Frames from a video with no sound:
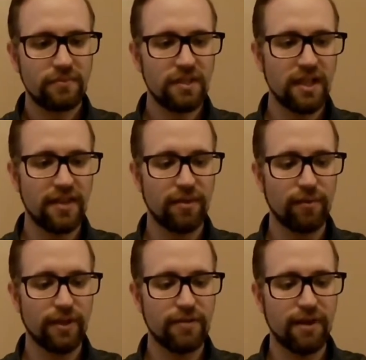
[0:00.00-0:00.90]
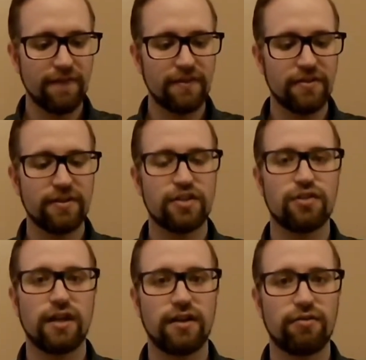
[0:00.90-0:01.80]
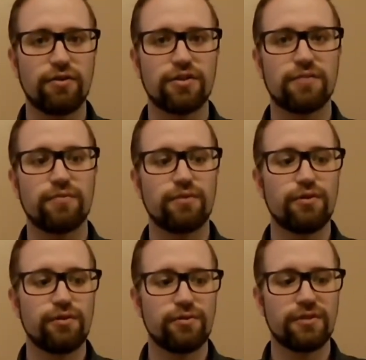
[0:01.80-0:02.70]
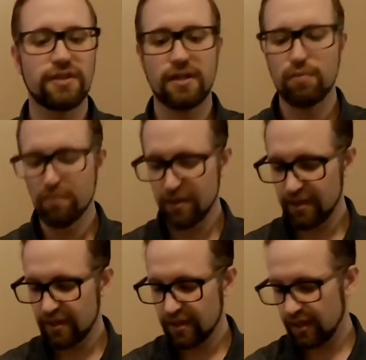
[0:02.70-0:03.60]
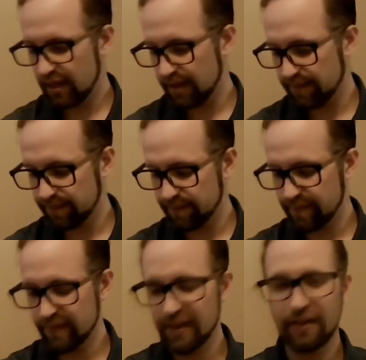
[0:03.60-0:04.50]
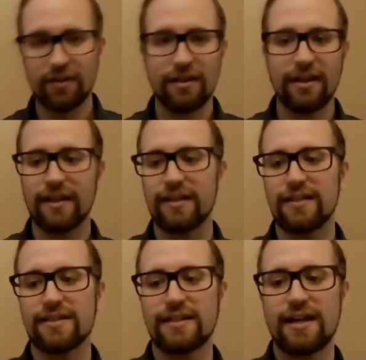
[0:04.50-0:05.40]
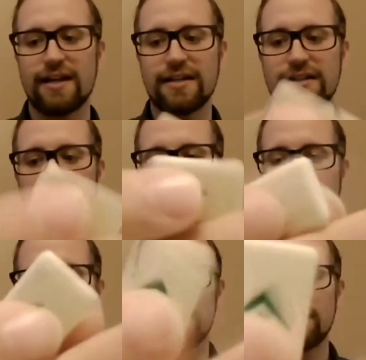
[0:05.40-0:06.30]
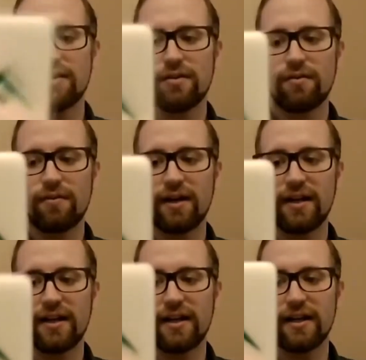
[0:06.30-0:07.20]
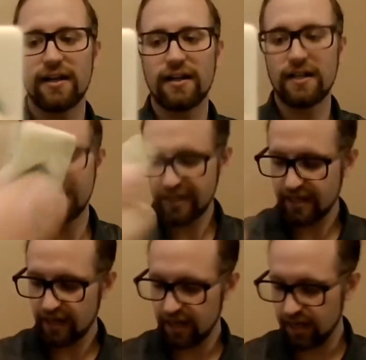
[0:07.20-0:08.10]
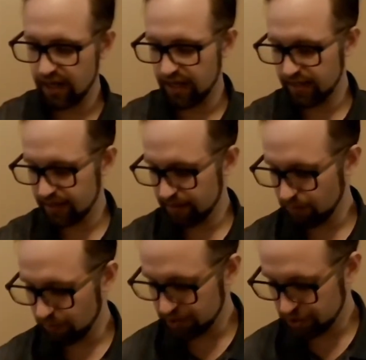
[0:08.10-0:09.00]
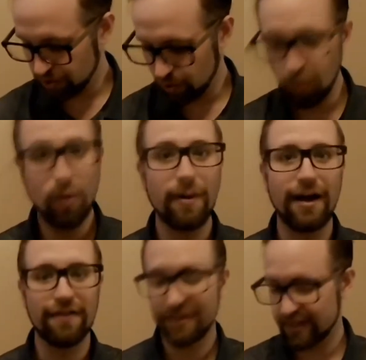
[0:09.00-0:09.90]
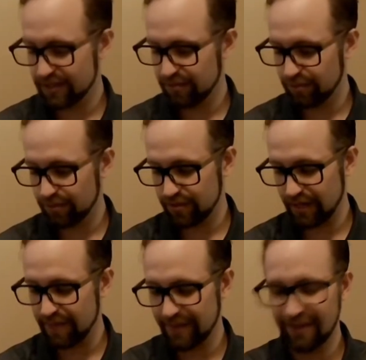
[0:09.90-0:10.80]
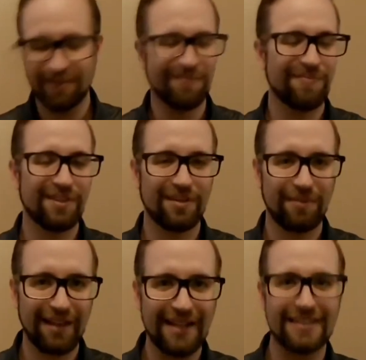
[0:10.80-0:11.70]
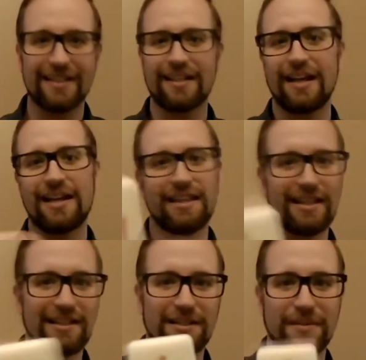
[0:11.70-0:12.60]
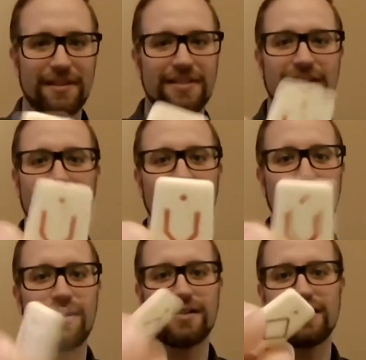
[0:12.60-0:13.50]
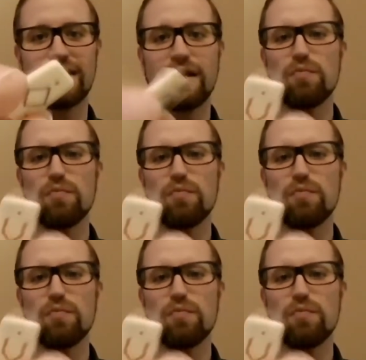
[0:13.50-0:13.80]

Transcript: And the way you have to do this, you gotta throw some runes that look like these guys right here. What's cool about these runes, I mean, they're plastic. I think I talked about this in the unboxing.